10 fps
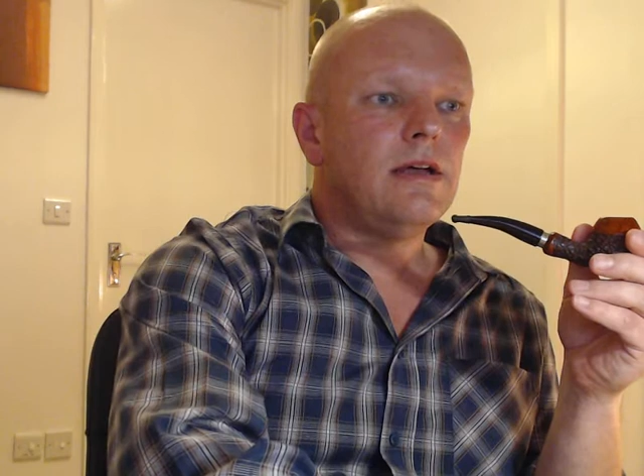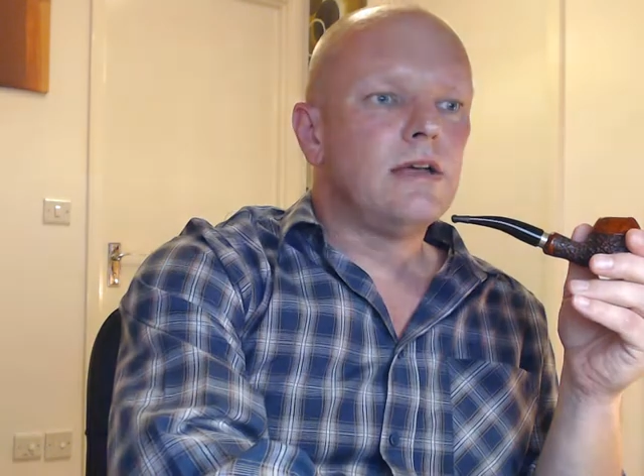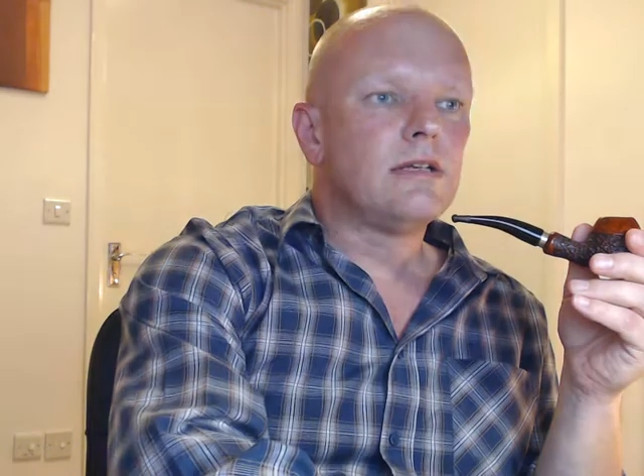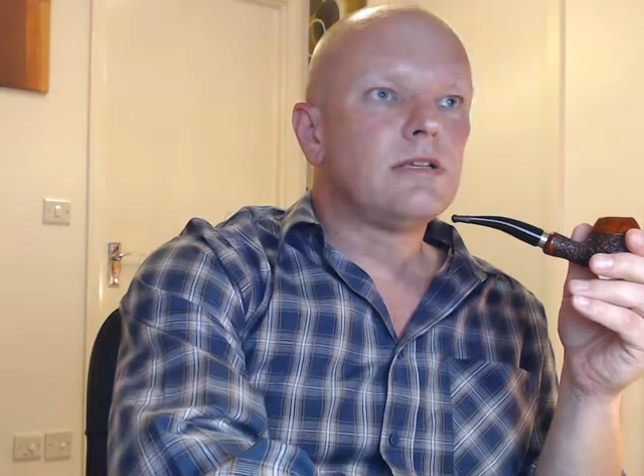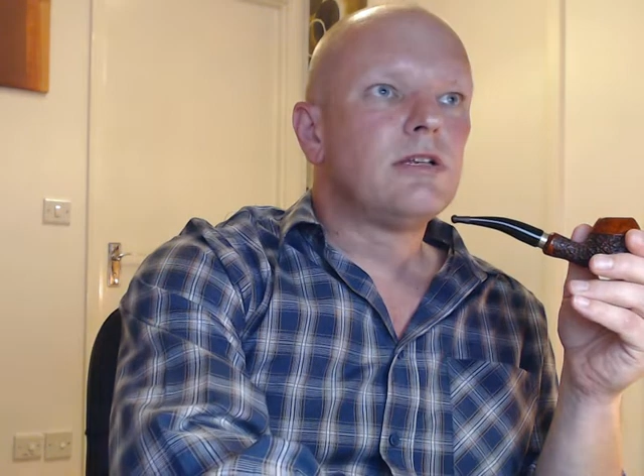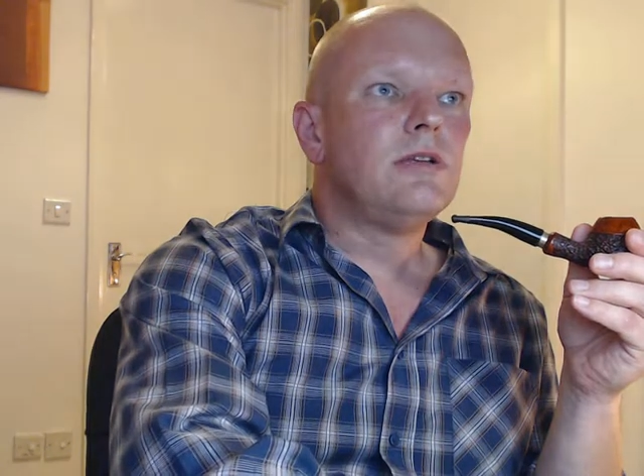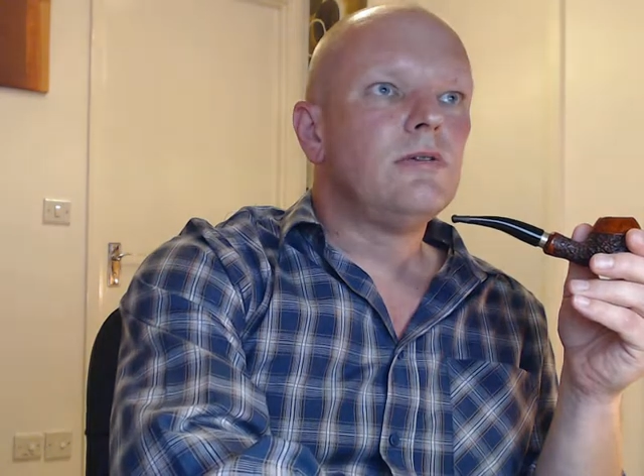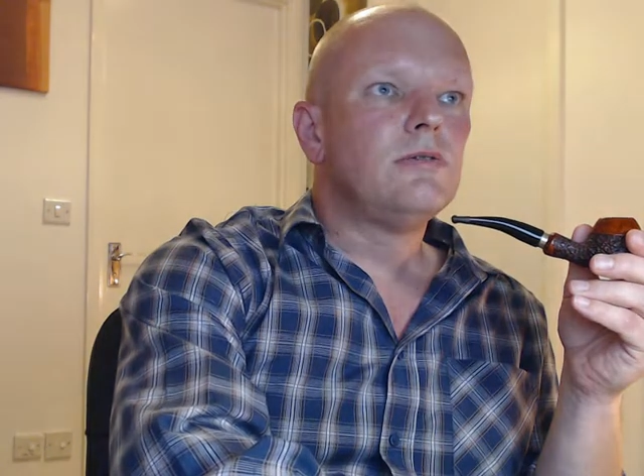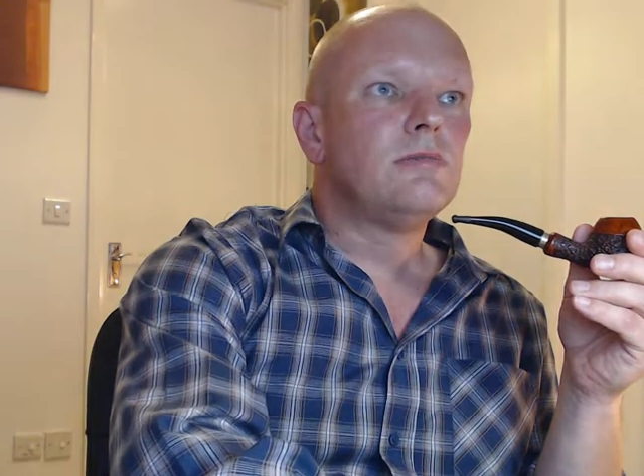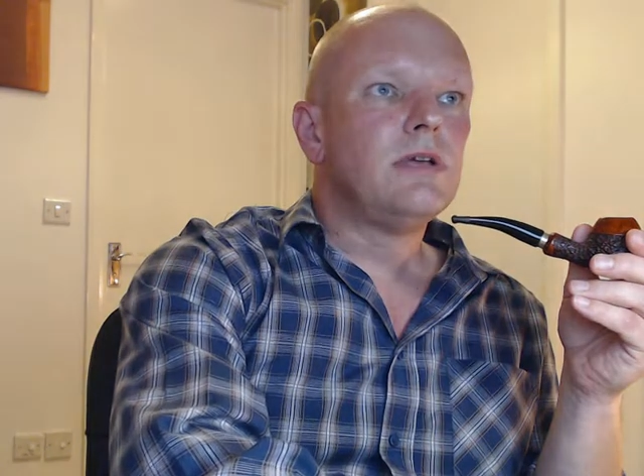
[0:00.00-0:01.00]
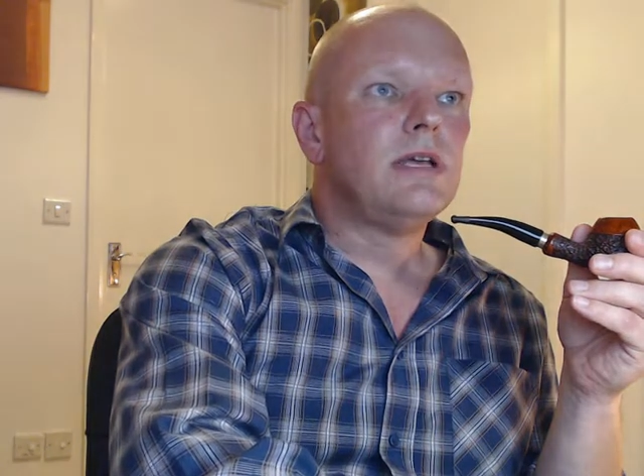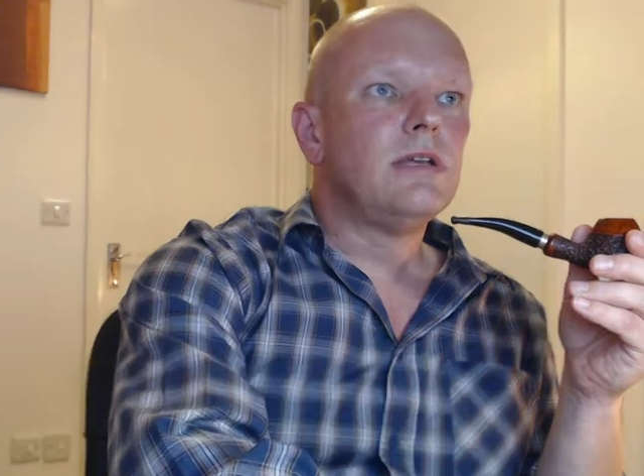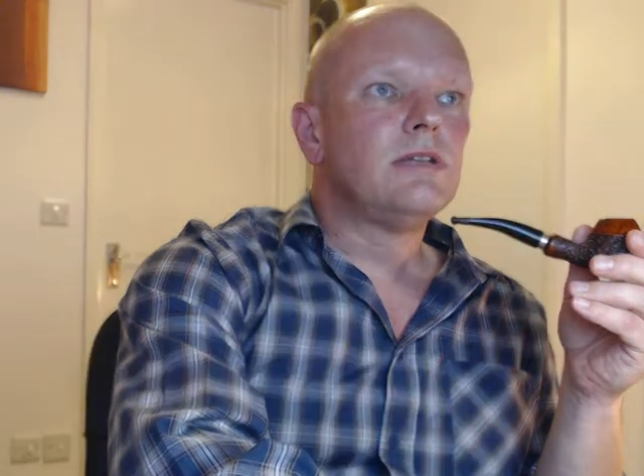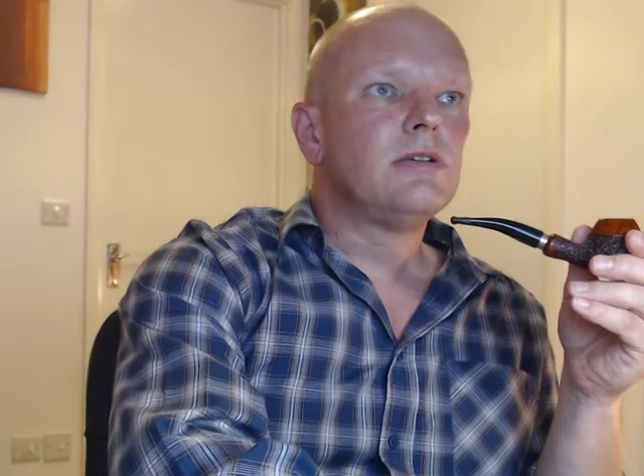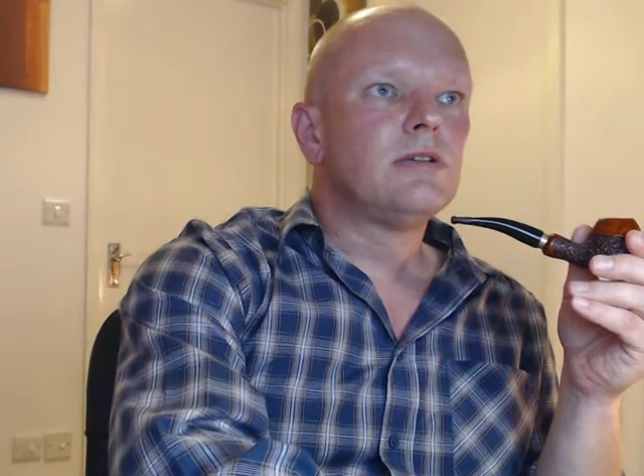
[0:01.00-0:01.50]
excuse me,
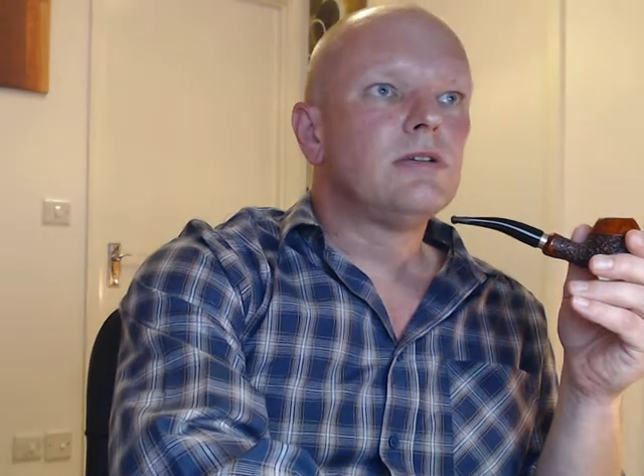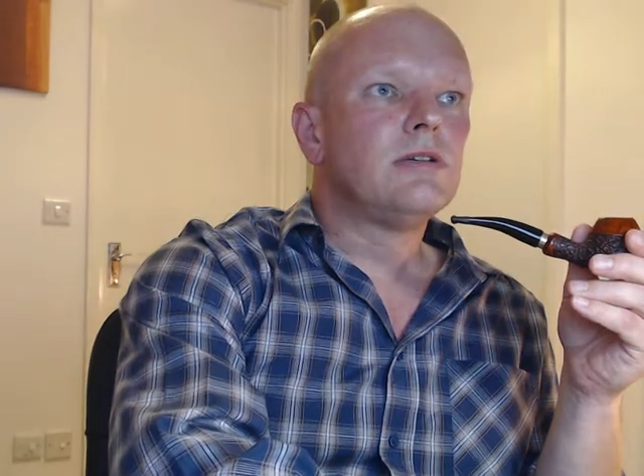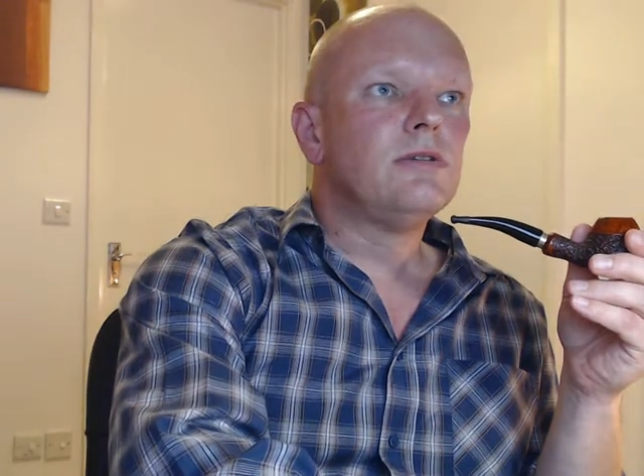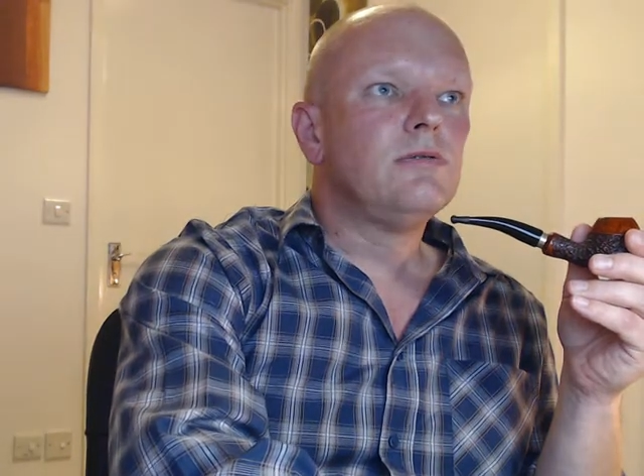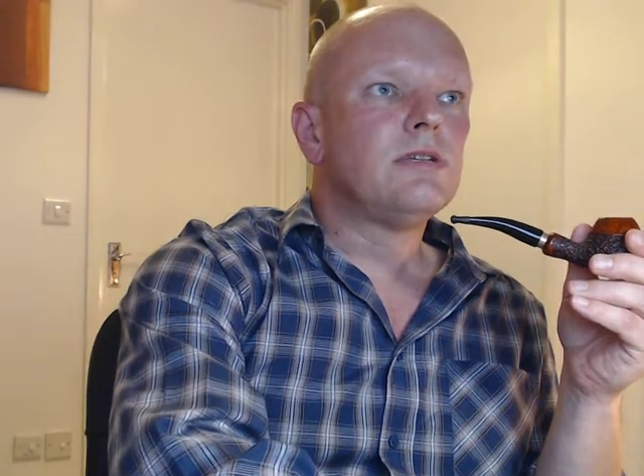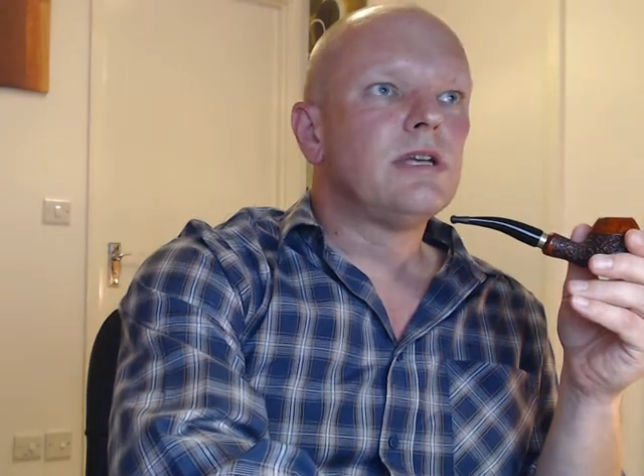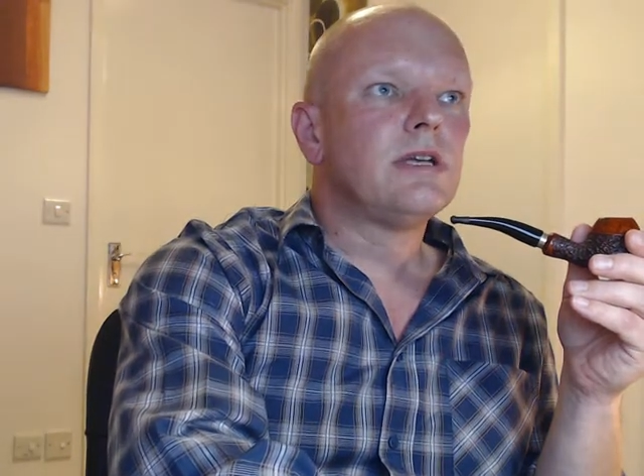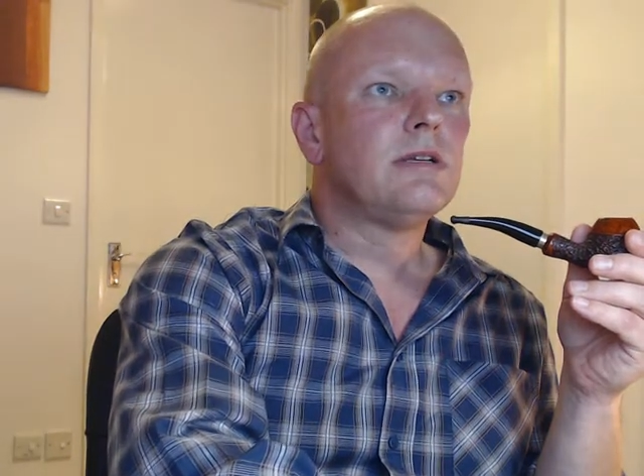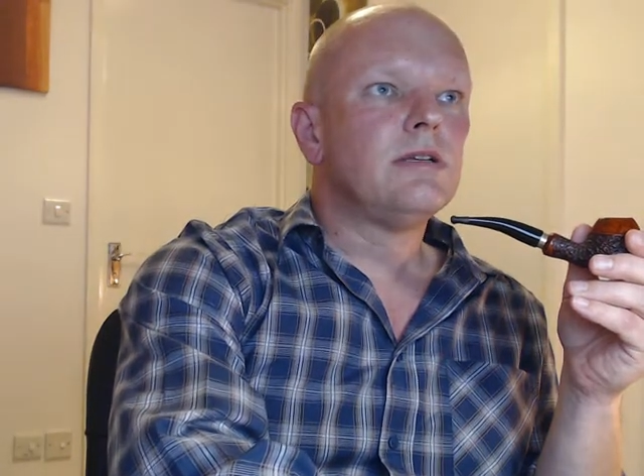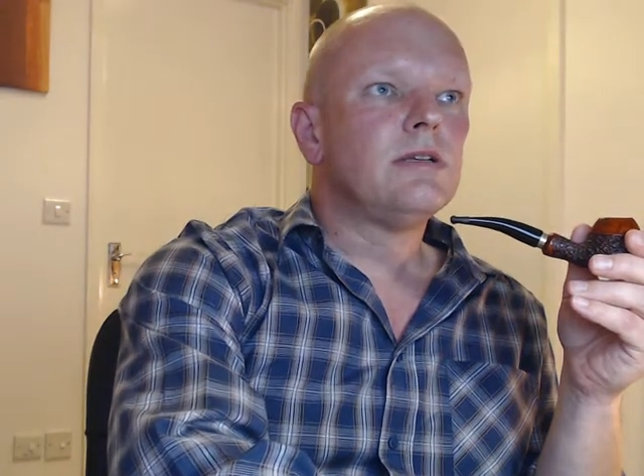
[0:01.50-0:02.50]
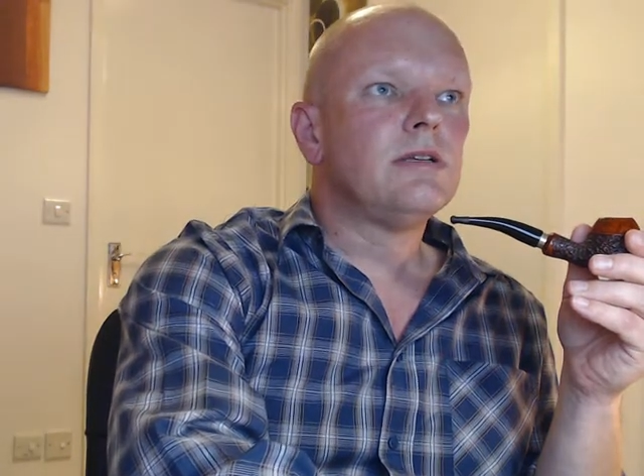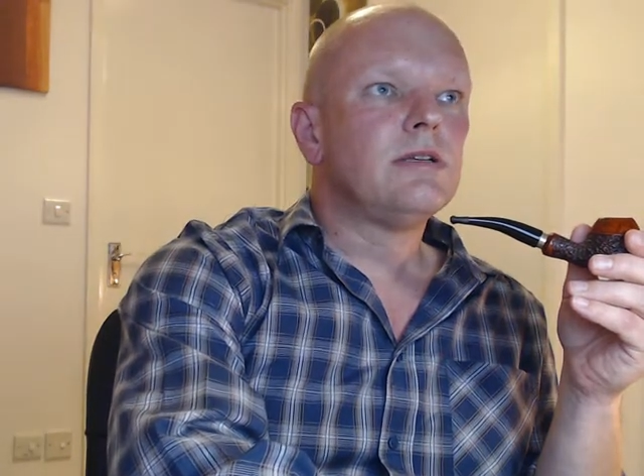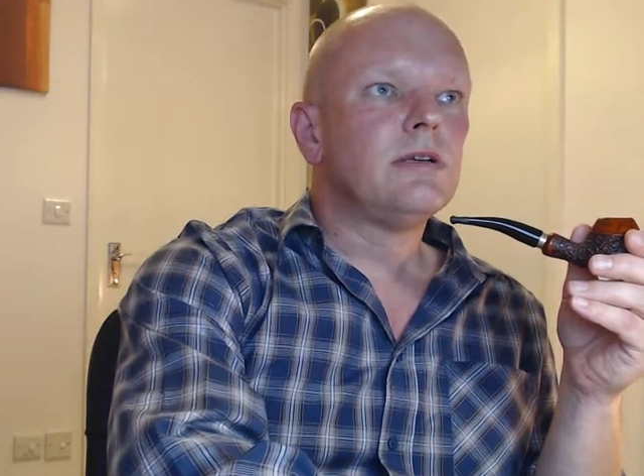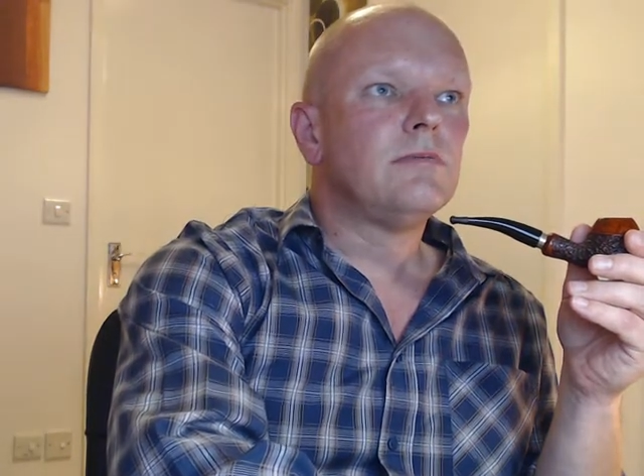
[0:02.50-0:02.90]
just 2 seconds.